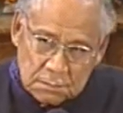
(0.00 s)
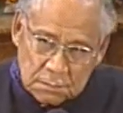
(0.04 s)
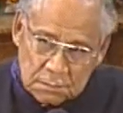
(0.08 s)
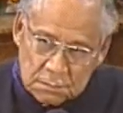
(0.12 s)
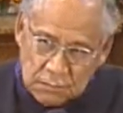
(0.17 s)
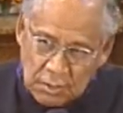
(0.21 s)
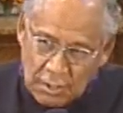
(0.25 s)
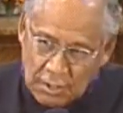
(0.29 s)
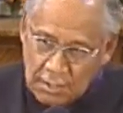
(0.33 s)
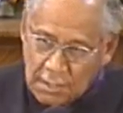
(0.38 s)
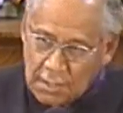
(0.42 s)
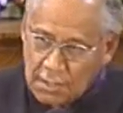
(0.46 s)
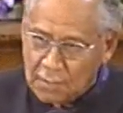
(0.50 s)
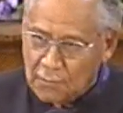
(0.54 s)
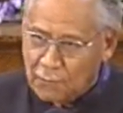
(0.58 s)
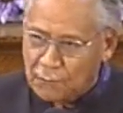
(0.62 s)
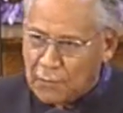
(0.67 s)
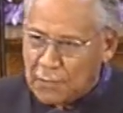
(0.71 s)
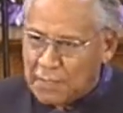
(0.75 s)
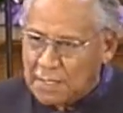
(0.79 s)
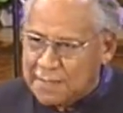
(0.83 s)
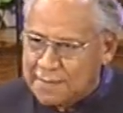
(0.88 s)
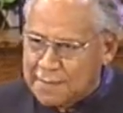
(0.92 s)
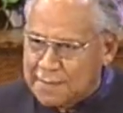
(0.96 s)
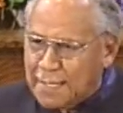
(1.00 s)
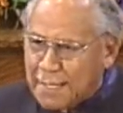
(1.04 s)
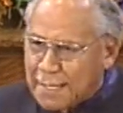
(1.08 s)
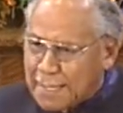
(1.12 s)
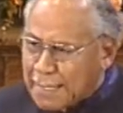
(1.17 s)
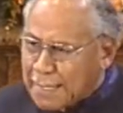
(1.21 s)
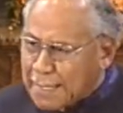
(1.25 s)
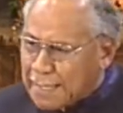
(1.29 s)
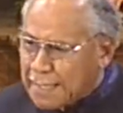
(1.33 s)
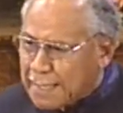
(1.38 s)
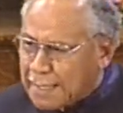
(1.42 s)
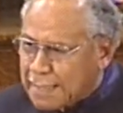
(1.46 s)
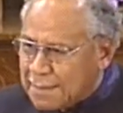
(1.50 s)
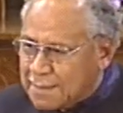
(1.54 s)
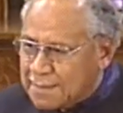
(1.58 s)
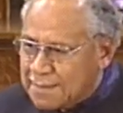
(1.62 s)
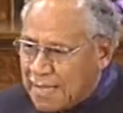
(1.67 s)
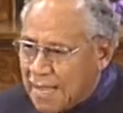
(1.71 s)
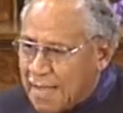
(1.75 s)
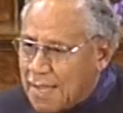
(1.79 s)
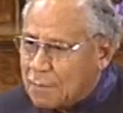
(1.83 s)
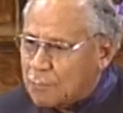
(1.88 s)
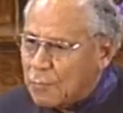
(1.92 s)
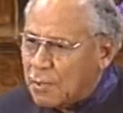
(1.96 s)
But every day
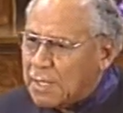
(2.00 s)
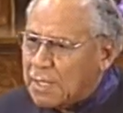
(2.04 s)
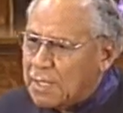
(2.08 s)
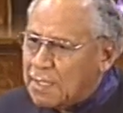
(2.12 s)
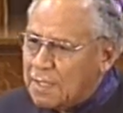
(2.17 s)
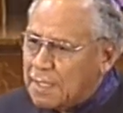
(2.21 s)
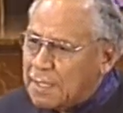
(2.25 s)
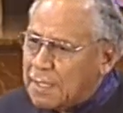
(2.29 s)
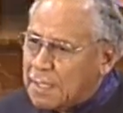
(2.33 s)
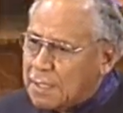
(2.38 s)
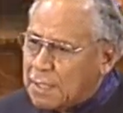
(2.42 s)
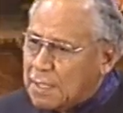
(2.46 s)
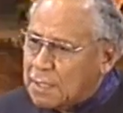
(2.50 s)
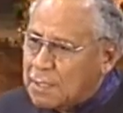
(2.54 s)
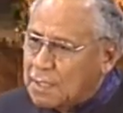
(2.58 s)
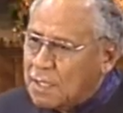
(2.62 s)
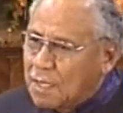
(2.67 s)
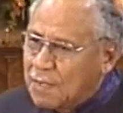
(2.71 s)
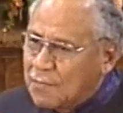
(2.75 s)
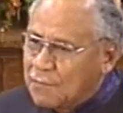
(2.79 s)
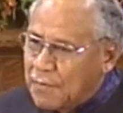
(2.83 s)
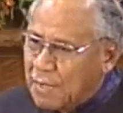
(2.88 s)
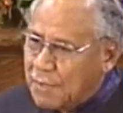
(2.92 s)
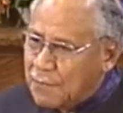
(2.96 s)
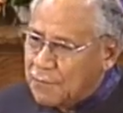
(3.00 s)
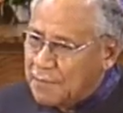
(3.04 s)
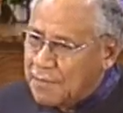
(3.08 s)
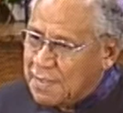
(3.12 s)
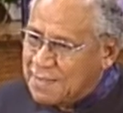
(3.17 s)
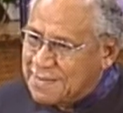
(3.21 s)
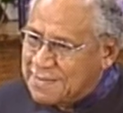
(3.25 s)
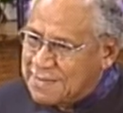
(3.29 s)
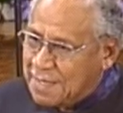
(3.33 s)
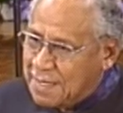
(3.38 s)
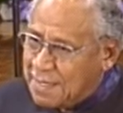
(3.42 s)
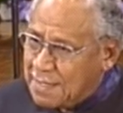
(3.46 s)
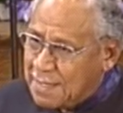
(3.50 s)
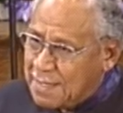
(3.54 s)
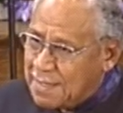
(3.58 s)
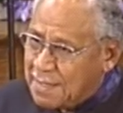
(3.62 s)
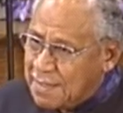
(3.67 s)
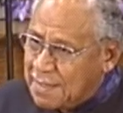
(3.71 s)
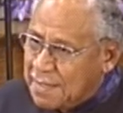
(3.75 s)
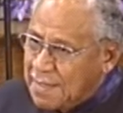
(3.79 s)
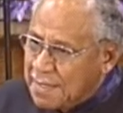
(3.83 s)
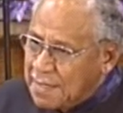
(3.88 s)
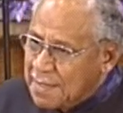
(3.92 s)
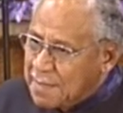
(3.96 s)
that we live, every
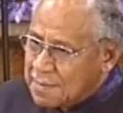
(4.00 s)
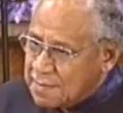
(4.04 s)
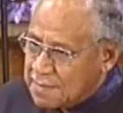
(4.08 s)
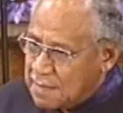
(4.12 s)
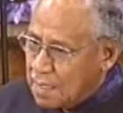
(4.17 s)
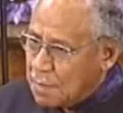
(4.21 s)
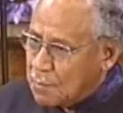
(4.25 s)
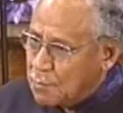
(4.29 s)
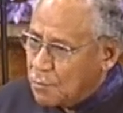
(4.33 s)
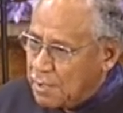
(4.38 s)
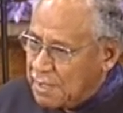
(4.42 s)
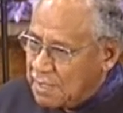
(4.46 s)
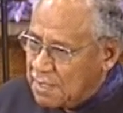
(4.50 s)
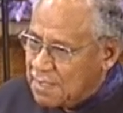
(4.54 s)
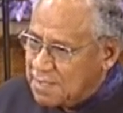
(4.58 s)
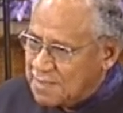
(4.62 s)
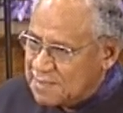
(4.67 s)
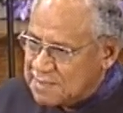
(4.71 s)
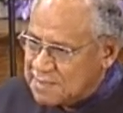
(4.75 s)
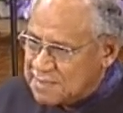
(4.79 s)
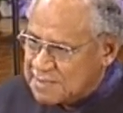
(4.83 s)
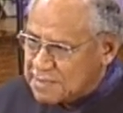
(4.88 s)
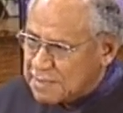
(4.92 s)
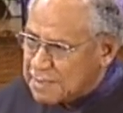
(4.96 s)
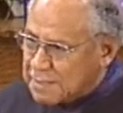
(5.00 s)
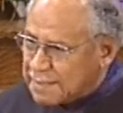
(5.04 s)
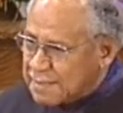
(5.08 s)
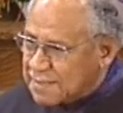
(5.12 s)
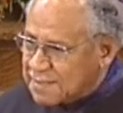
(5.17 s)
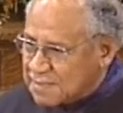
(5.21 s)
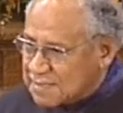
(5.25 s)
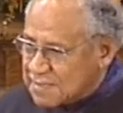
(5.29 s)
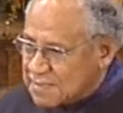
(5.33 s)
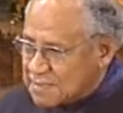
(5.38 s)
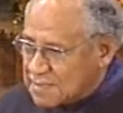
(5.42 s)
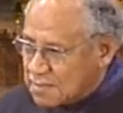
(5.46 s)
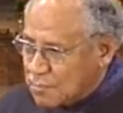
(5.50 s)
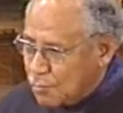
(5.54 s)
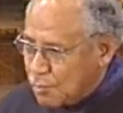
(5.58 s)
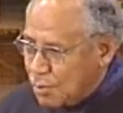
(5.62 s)
day that we exist,